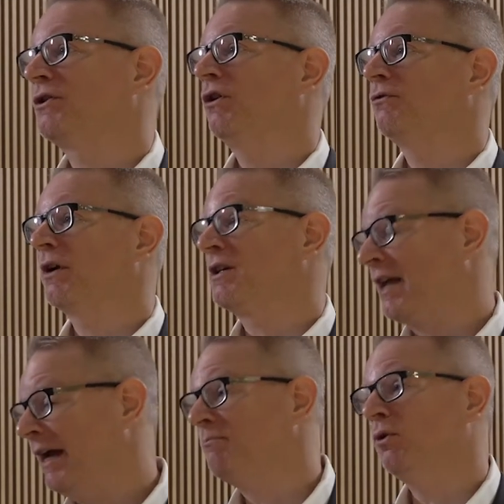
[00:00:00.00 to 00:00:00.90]
So for
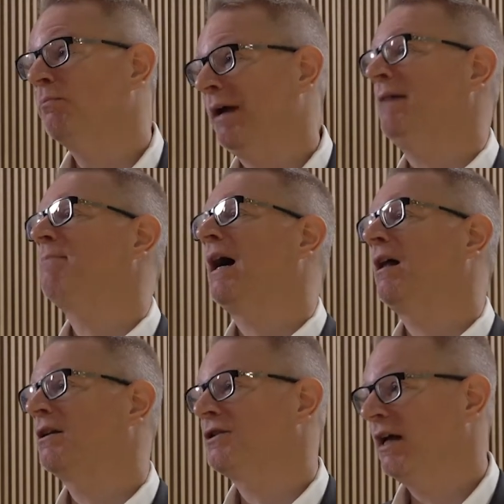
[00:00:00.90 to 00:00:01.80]
example,
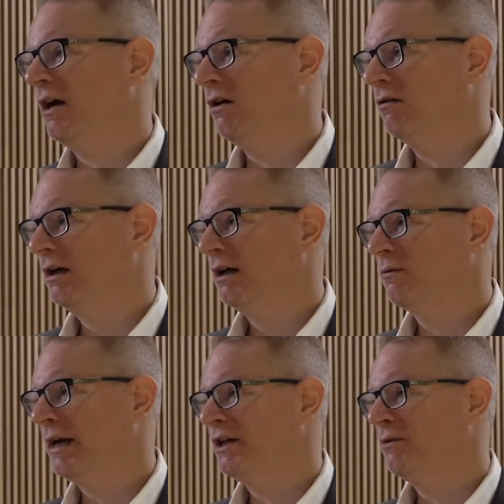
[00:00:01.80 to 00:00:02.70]
PayPal is now
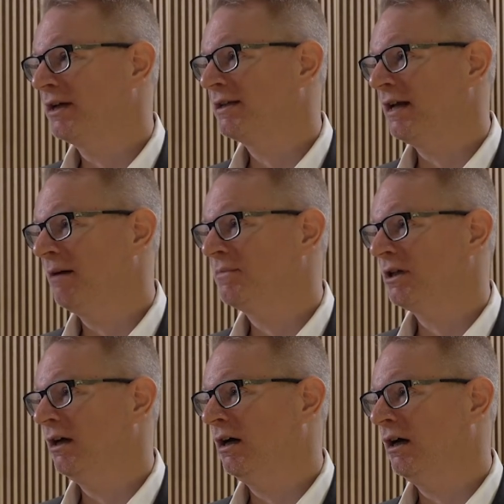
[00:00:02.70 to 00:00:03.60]
ready to accept
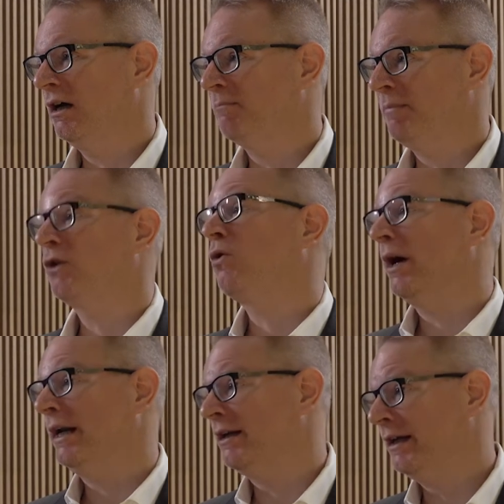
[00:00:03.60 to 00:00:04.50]

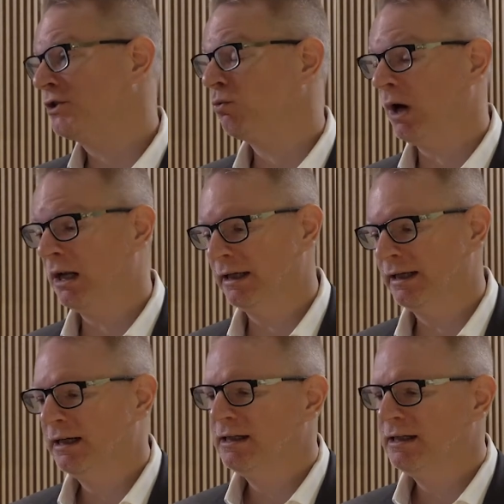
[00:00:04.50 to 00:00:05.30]
Bitcoin into its wallet.